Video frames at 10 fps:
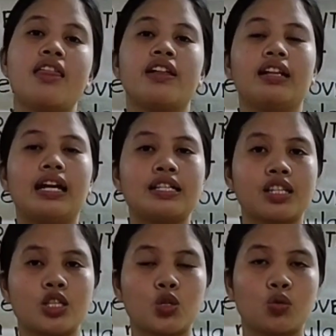the
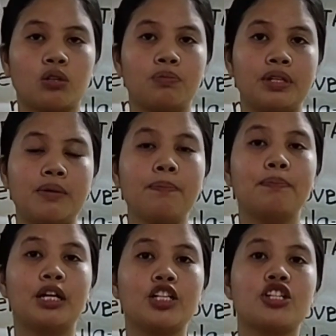lessons will be
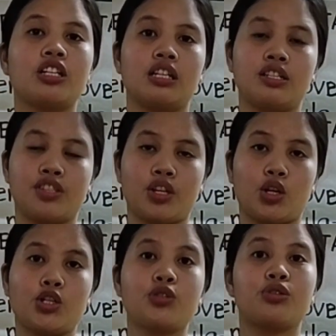much
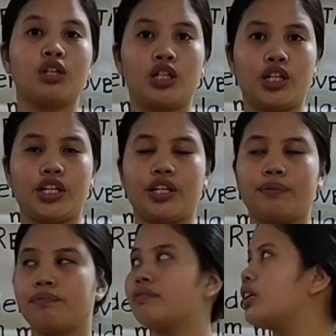easier to learn.
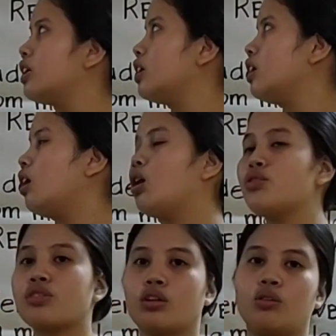
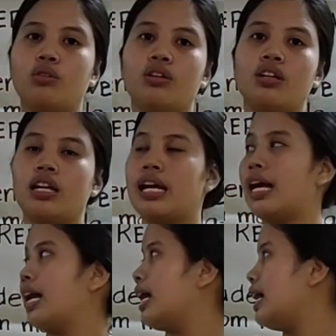Also,
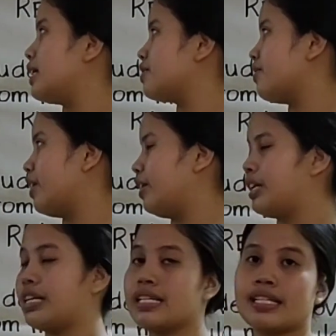as there
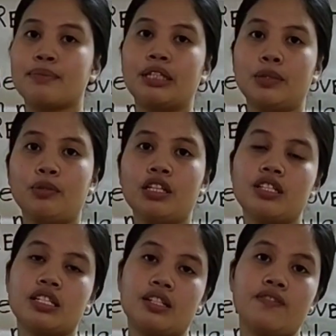is
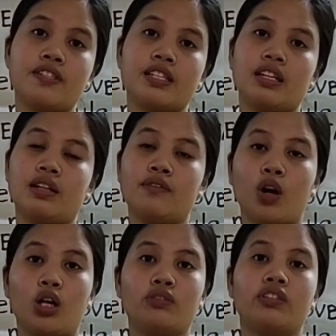manipulatives
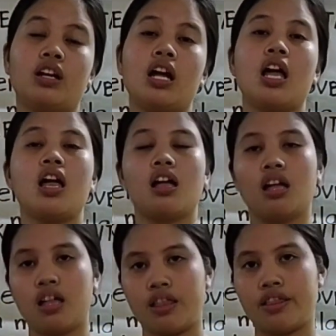involved,
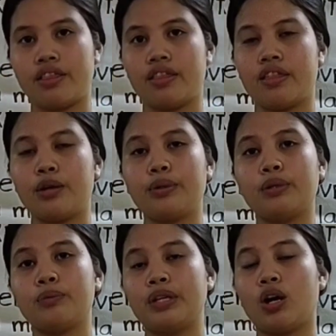there
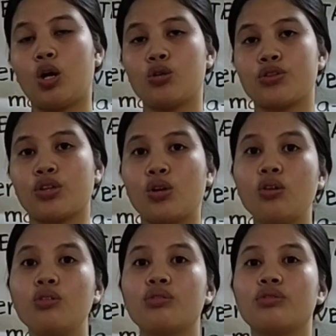will be
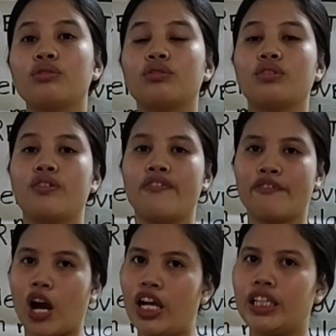also
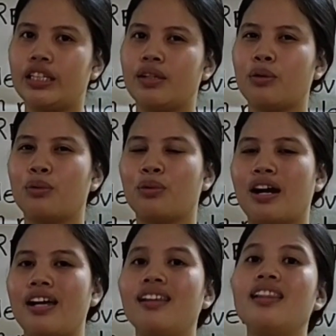fun
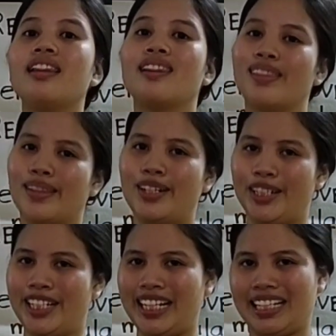while
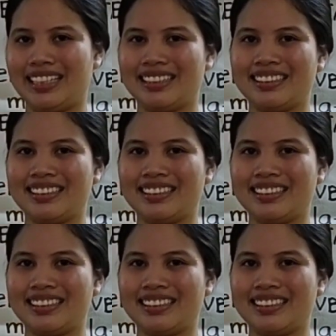learning.